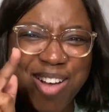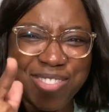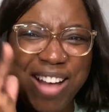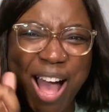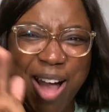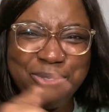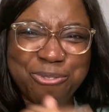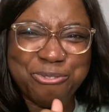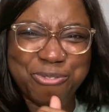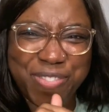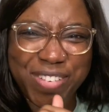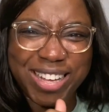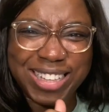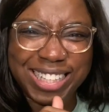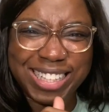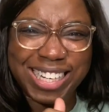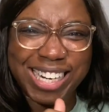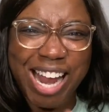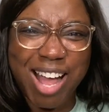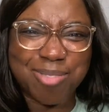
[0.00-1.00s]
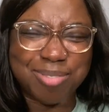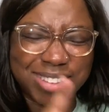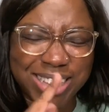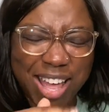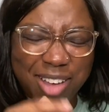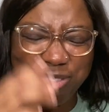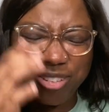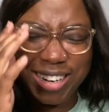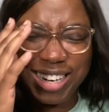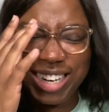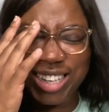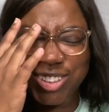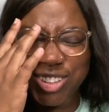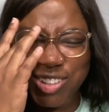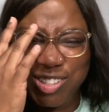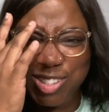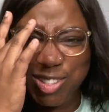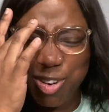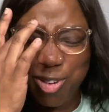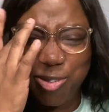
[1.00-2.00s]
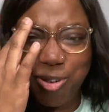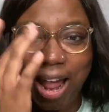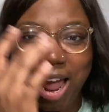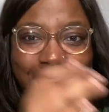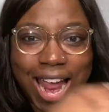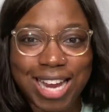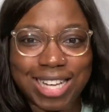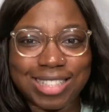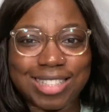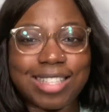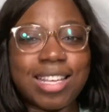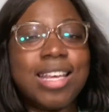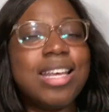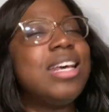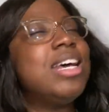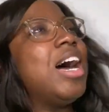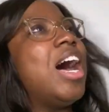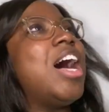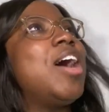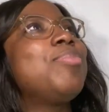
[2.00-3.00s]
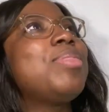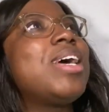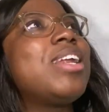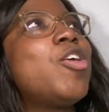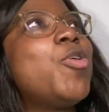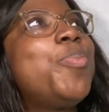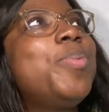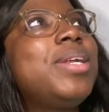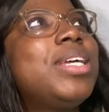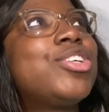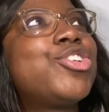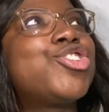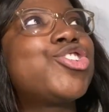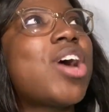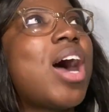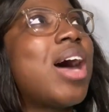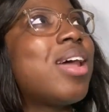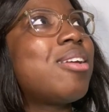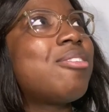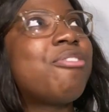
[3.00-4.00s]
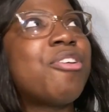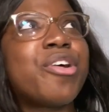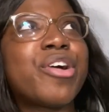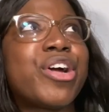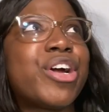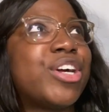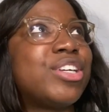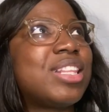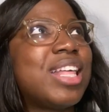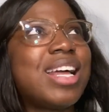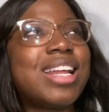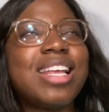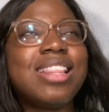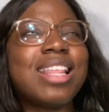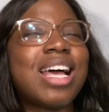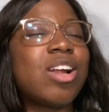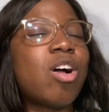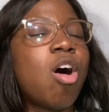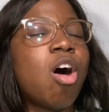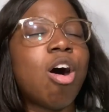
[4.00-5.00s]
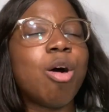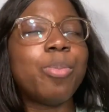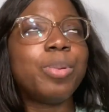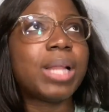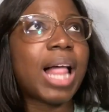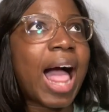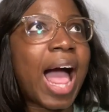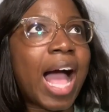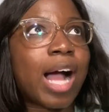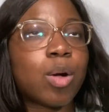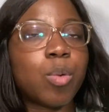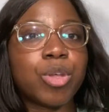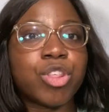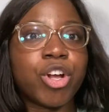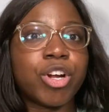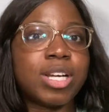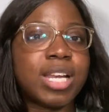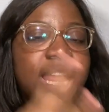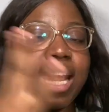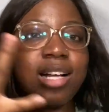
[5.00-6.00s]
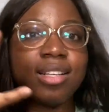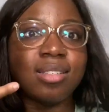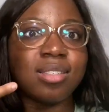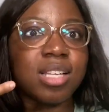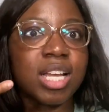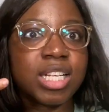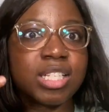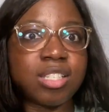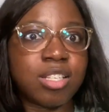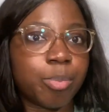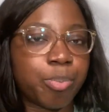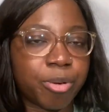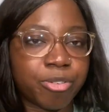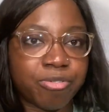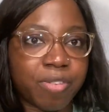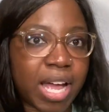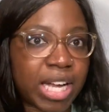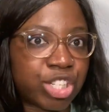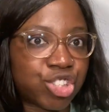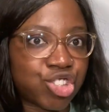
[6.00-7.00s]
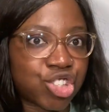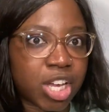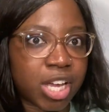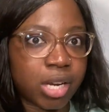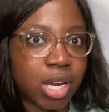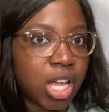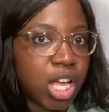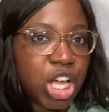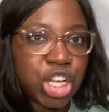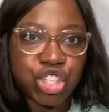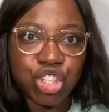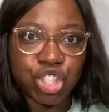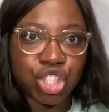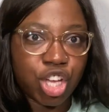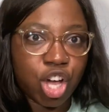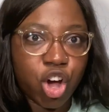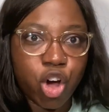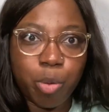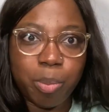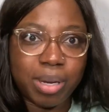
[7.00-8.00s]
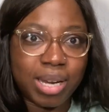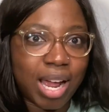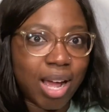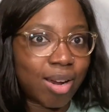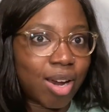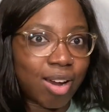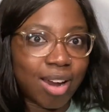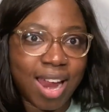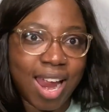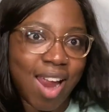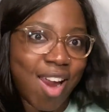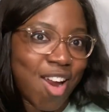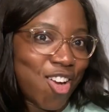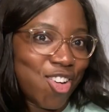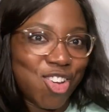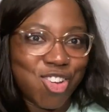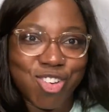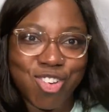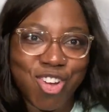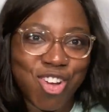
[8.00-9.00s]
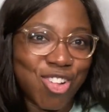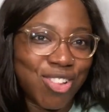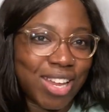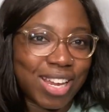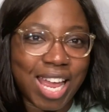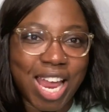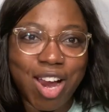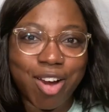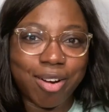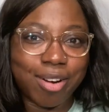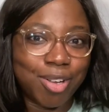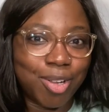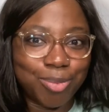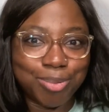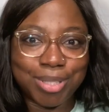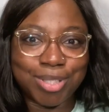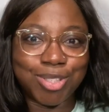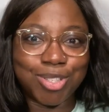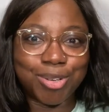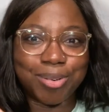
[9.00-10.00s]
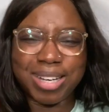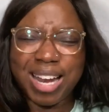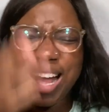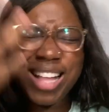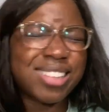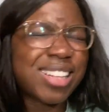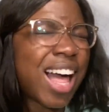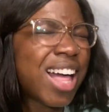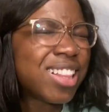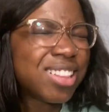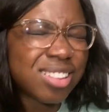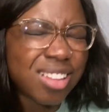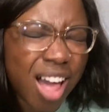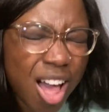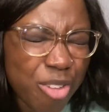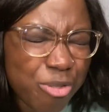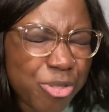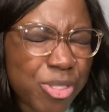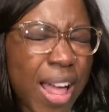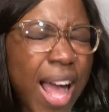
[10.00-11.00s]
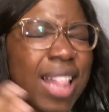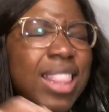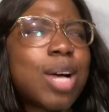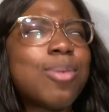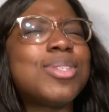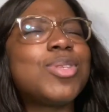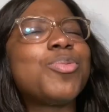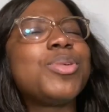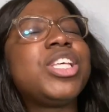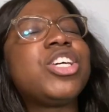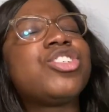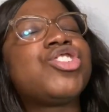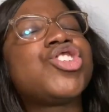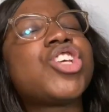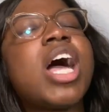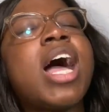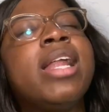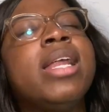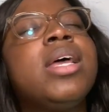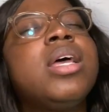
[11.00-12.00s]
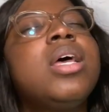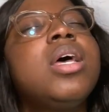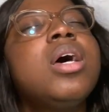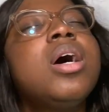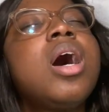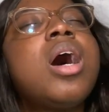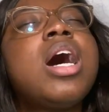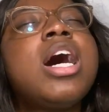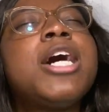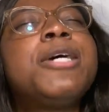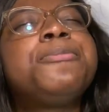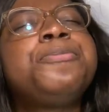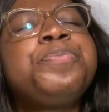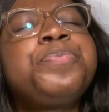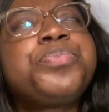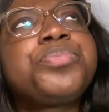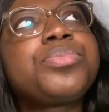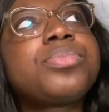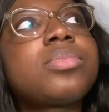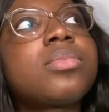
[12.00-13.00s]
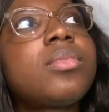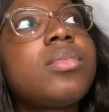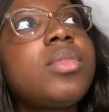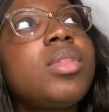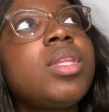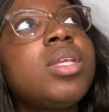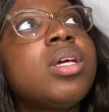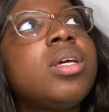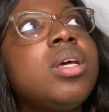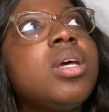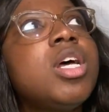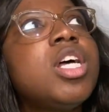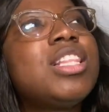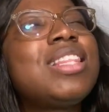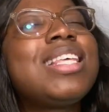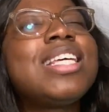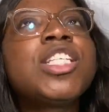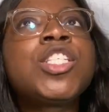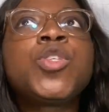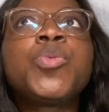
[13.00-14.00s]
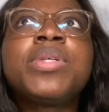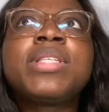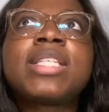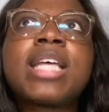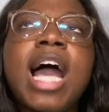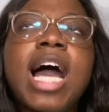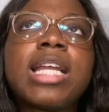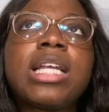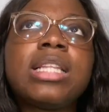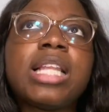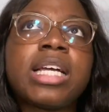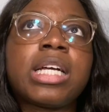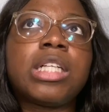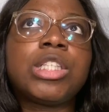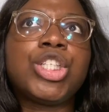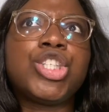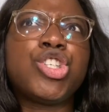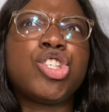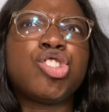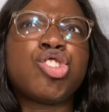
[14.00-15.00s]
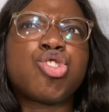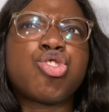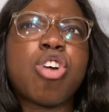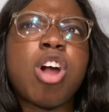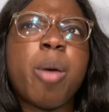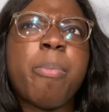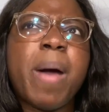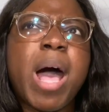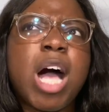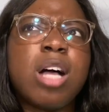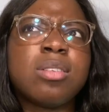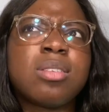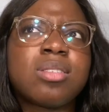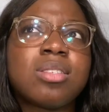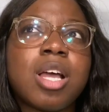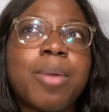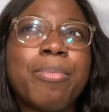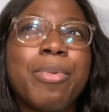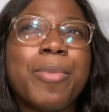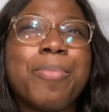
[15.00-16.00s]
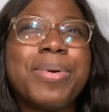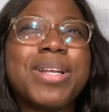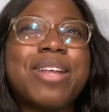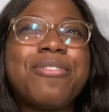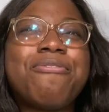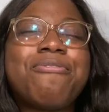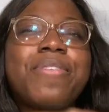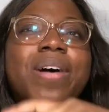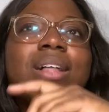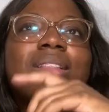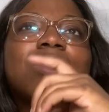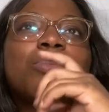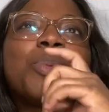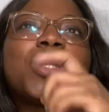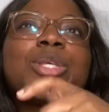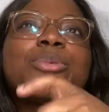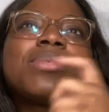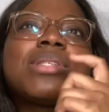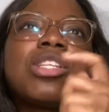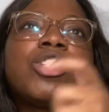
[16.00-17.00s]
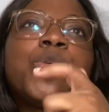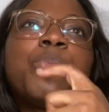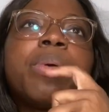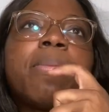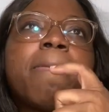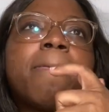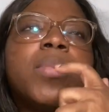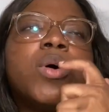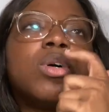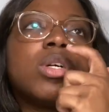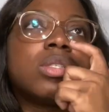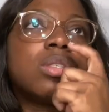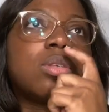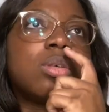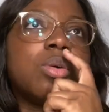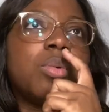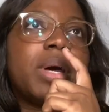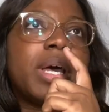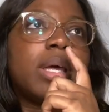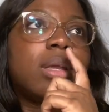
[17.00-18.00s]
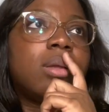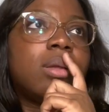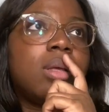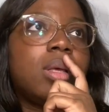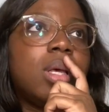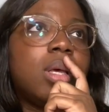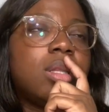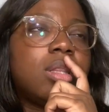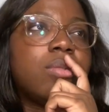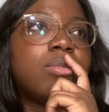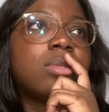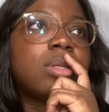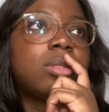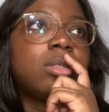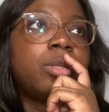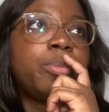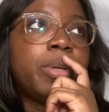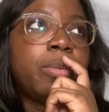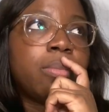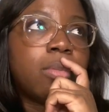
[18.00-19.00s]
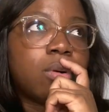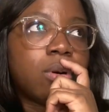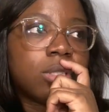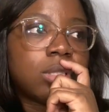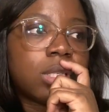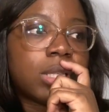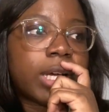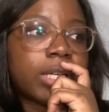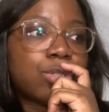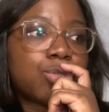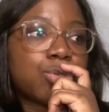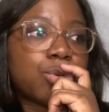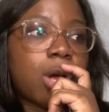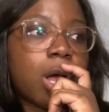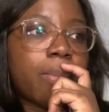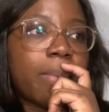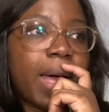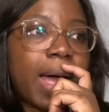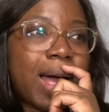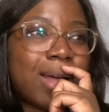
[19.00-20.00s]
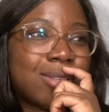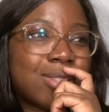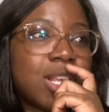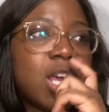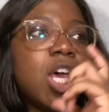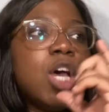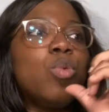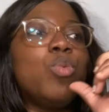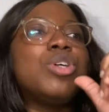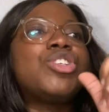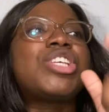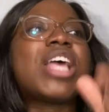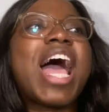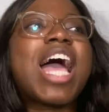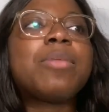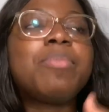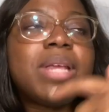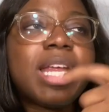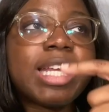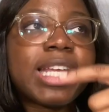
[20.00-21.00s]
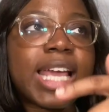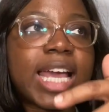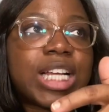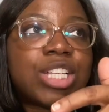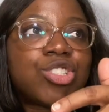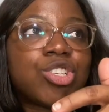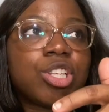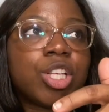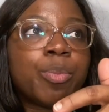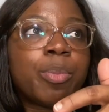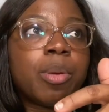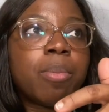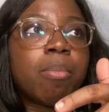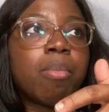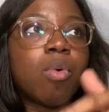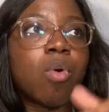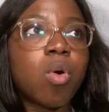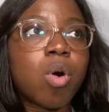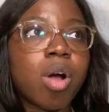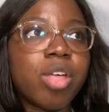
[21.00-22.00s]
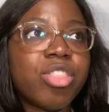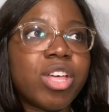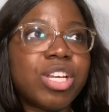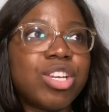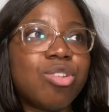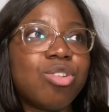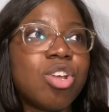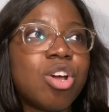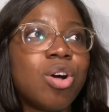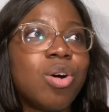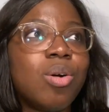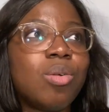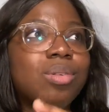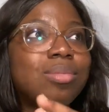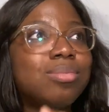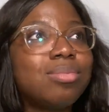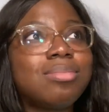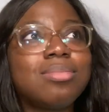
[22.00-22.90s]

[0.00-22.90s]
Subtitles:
I'm feeling it. I'm loving it. It looks great. That opening shot of her in that all black with her nails done to perfection, just combing out her hair, you know, like Ariel was doing. I love that. That was a really good shot. This was kind of like a little trap house number, but there was a little bit more to it. There was a little bit more to that trap house, which had me engaged a little bit more than, you know,